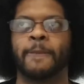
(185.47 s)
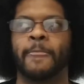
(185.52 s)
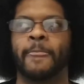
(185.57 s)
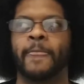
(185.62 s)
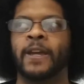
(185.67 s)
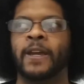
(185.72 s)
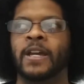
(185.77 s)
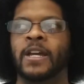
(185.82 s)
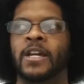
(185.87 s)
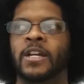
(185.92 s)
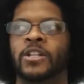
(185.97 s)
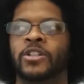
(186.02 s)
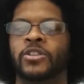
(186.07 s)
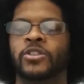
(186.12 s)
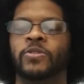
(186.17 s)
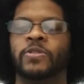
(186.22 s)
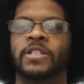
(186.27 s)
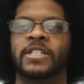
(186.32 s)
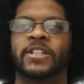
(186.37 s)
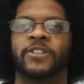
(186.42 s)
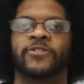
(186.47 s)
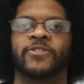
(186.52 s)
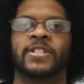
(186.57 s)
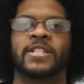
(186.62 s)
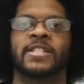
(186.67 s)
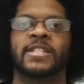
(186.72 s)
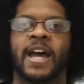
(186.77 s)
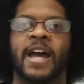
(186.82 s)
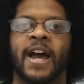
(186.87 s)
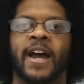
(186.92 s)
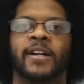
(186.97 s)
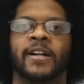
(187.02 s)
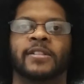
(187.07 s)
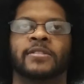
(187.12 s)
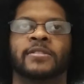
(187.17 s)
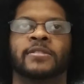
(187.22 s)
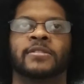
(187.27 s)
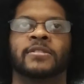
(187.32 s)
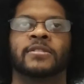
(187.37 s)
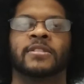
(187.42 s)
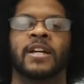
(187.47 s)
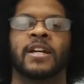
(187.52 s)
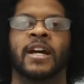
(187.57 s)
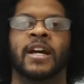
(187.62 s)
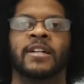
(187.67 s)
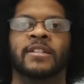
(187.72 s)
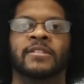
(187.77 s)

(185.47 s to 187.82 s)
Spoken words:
but do a different style.